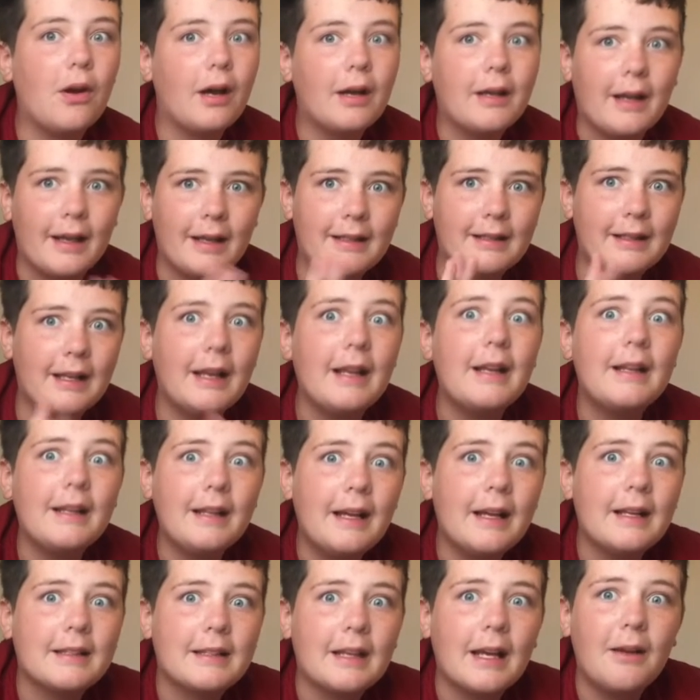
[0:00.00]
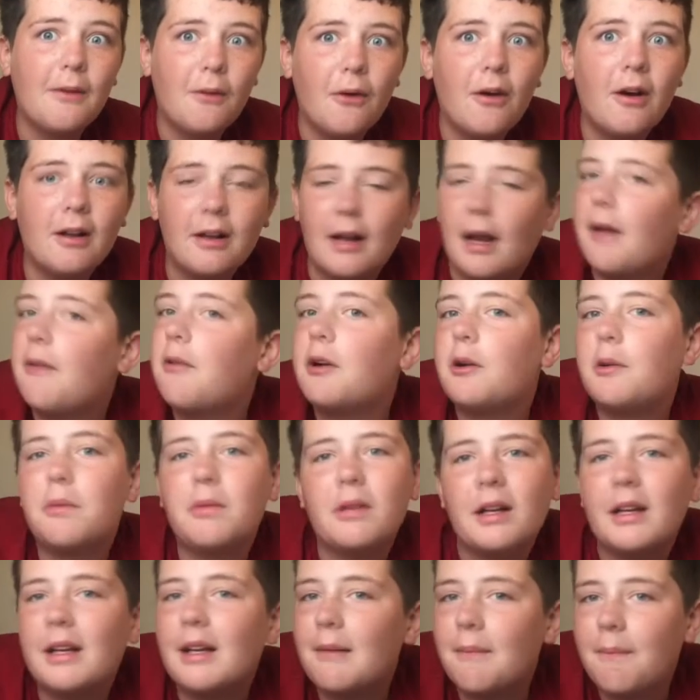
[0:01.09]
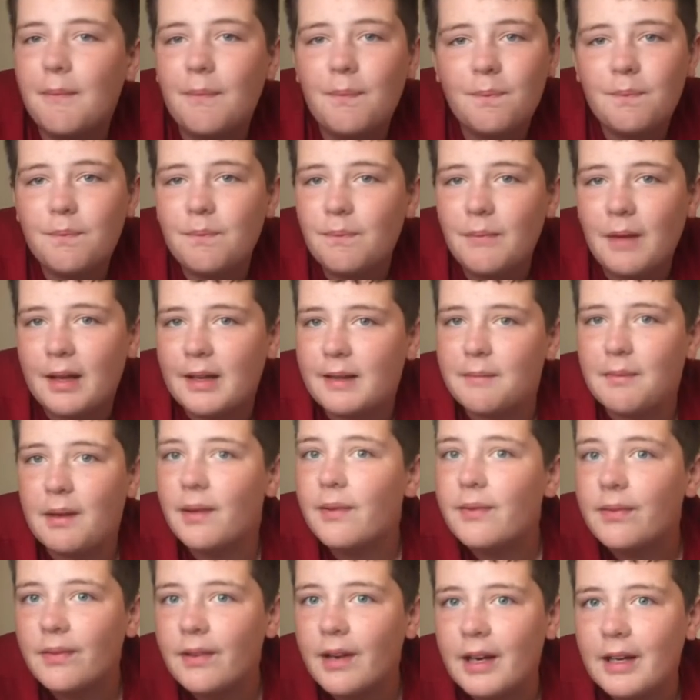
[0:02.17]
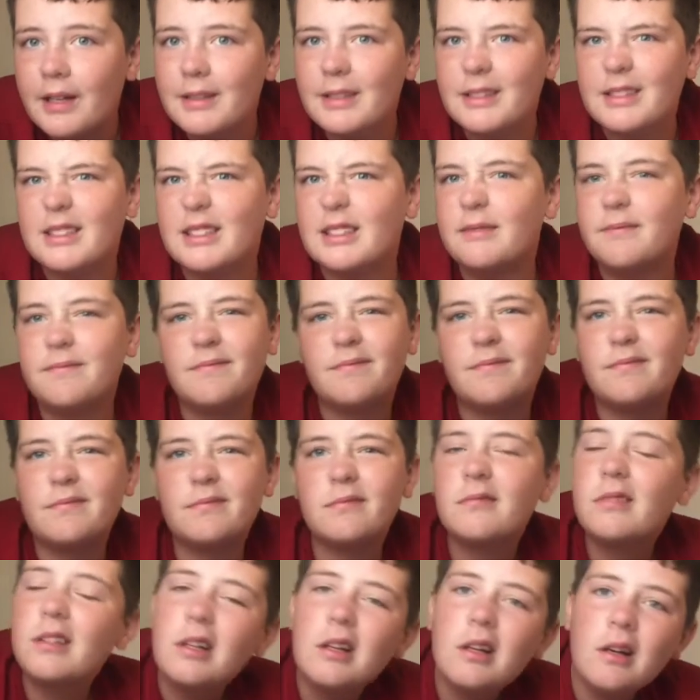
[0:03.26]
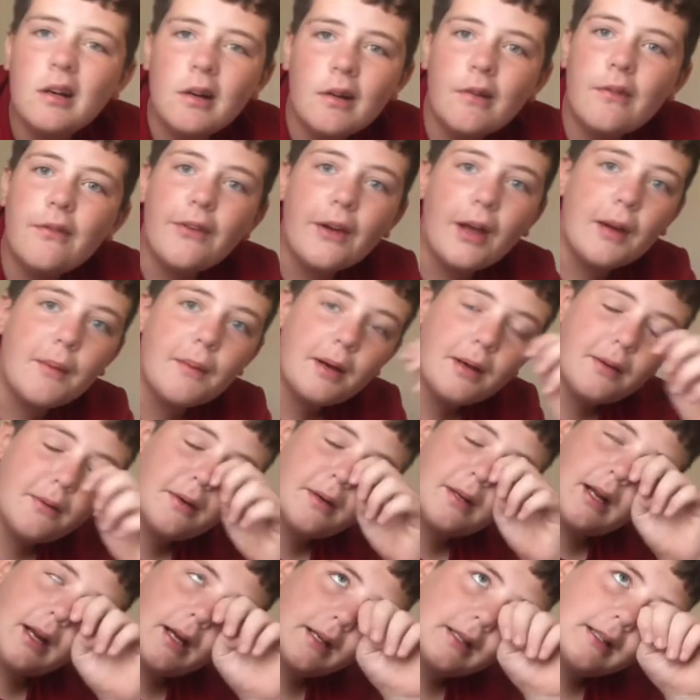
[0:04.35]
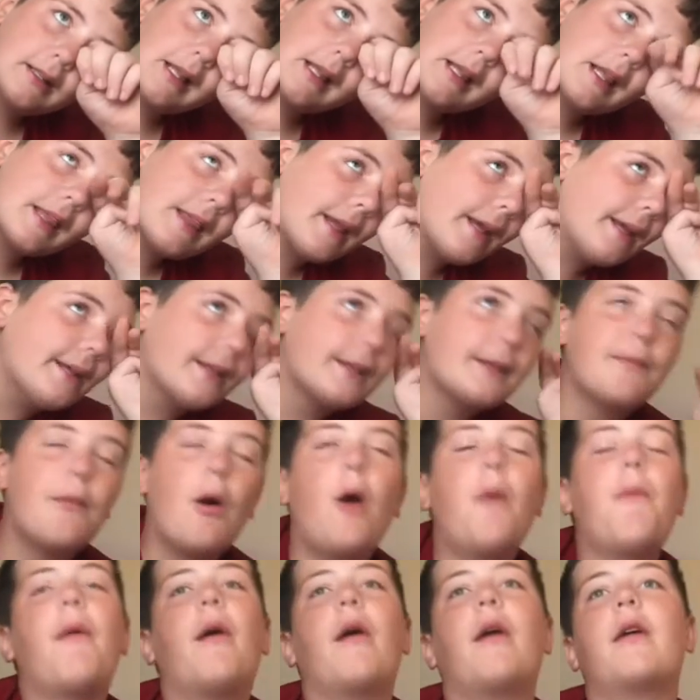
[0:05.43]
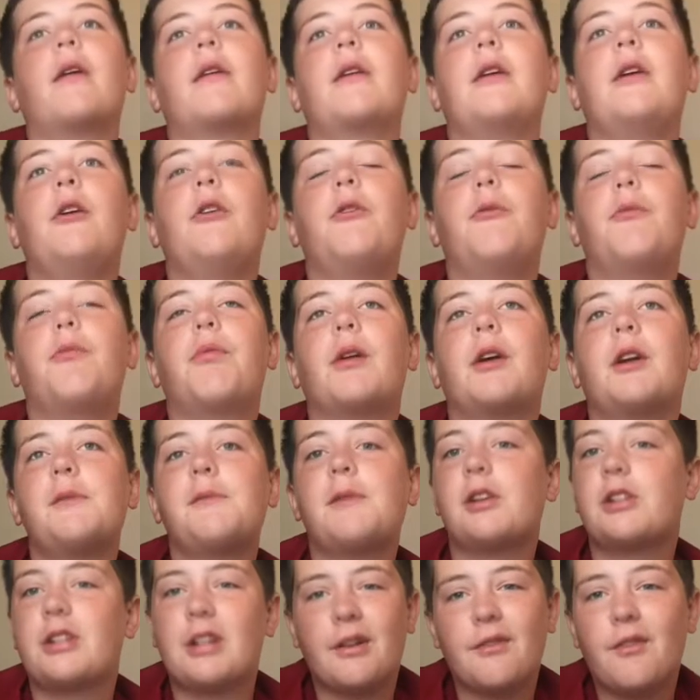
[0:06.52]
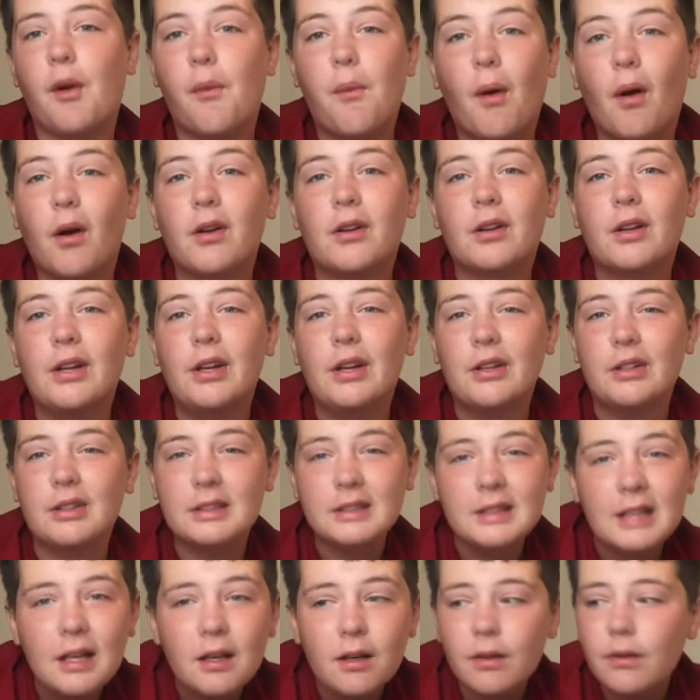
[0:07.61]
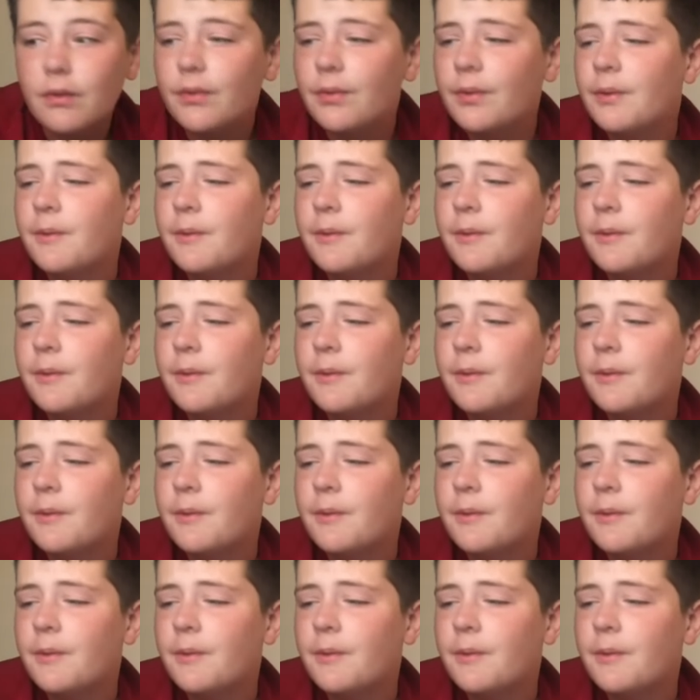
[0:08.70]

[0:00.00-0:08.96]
Like I said, yes I would. I would bring my friends and family and whatnot, because it's a nice small park. You would pretty much have that park to yourself.